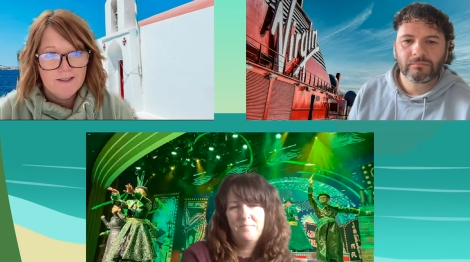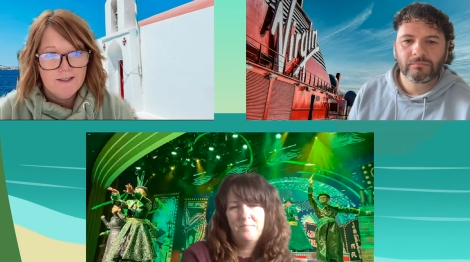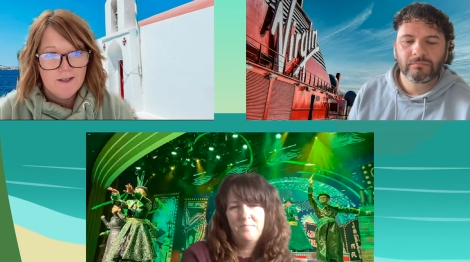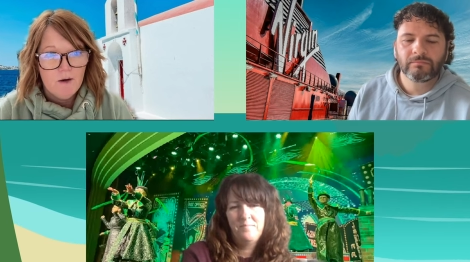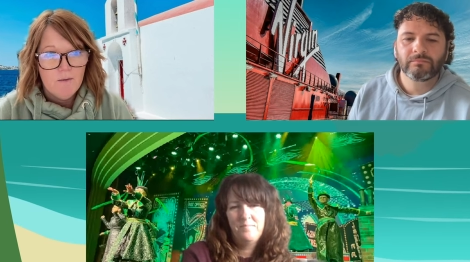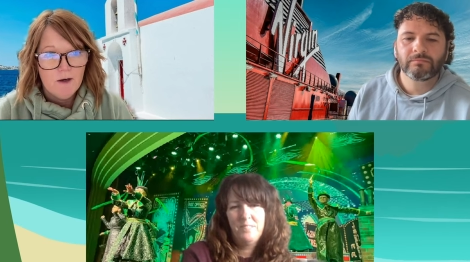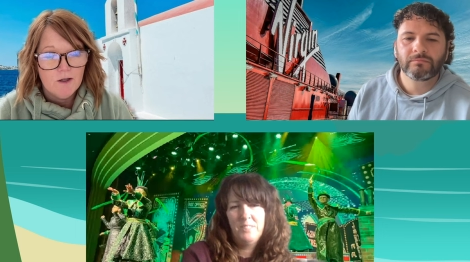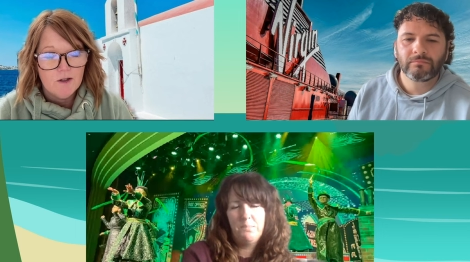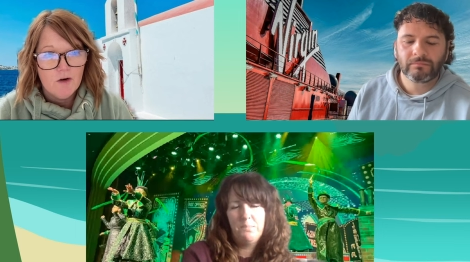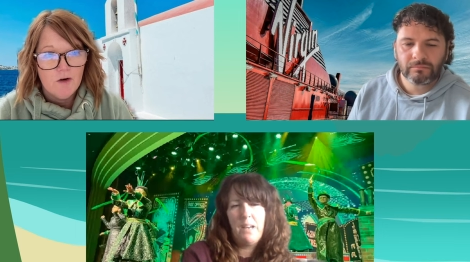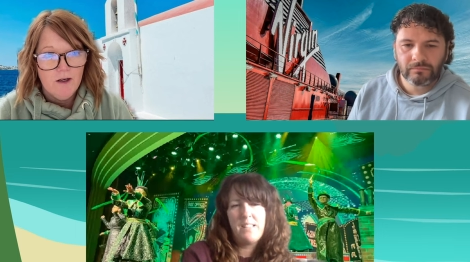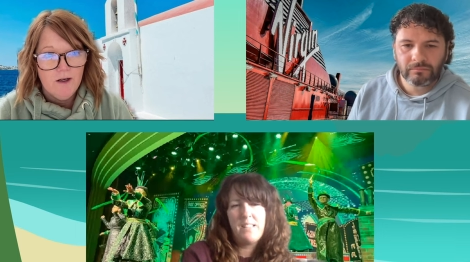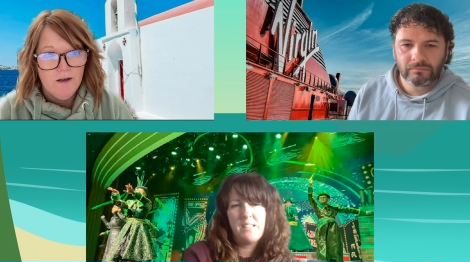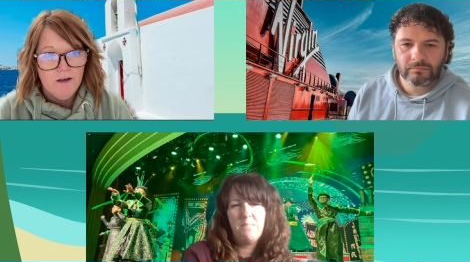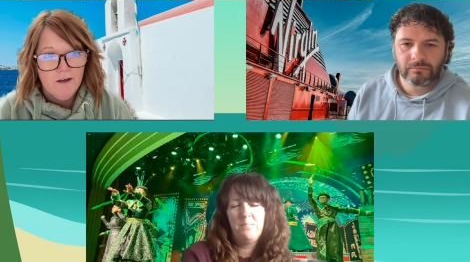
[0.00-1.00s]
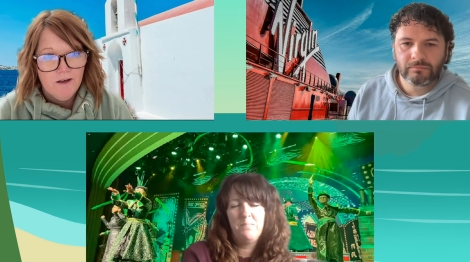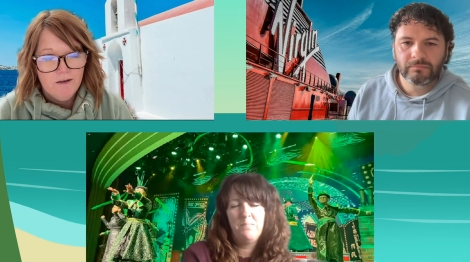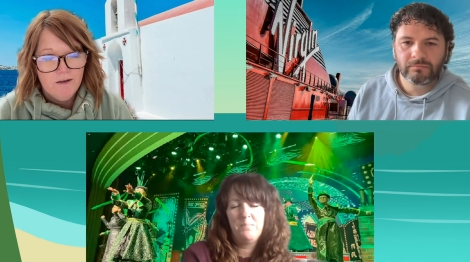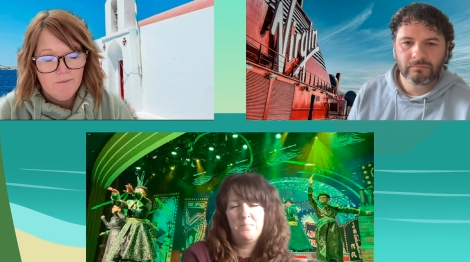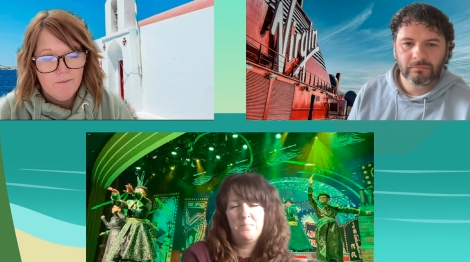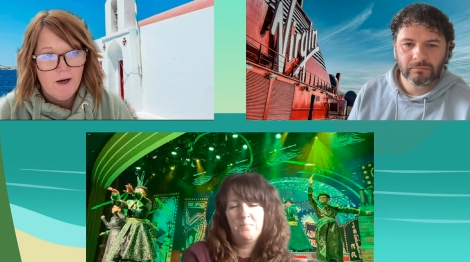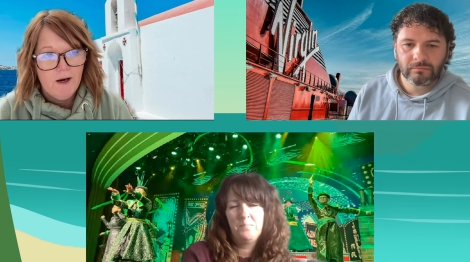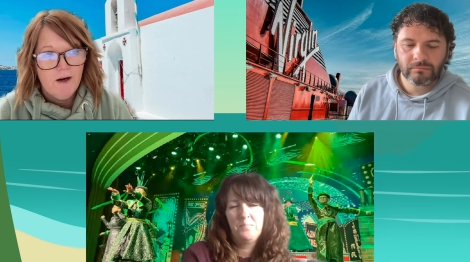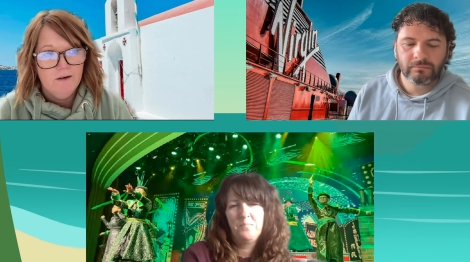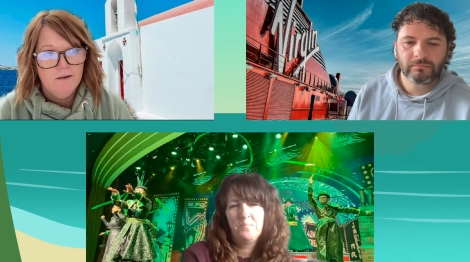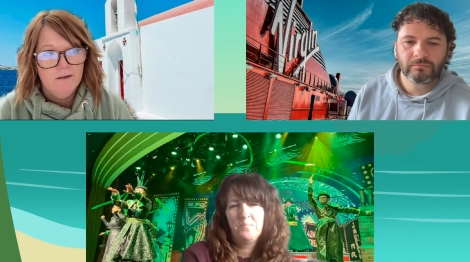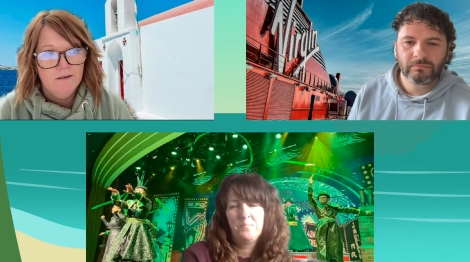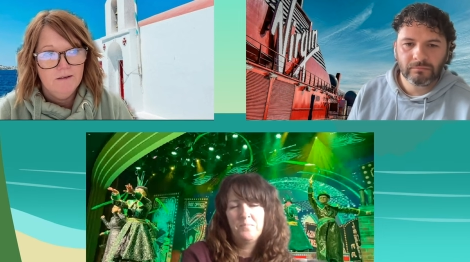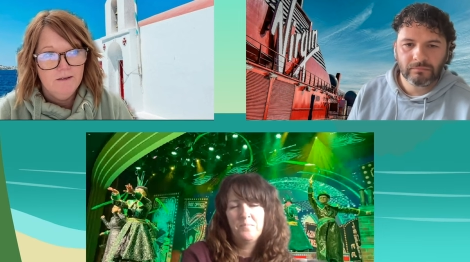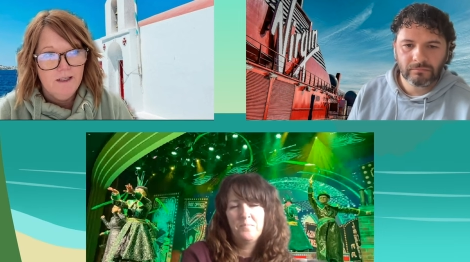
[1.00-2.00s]
Speaker 1: There's so much on it,
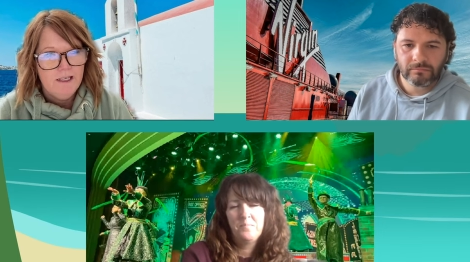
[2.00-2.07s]
but